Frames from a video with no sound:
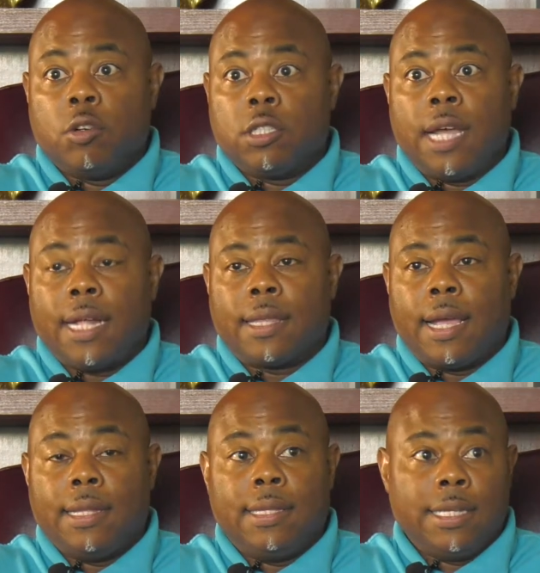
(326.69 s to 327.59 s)
it's not
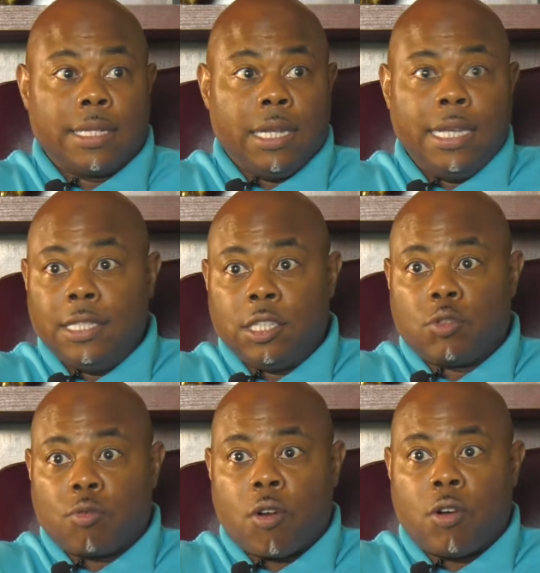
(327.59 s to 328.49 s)
that this lens is
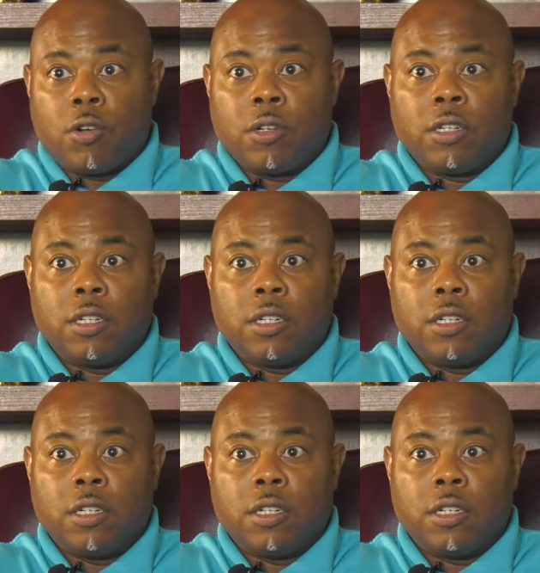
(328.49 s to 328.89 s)
wrong,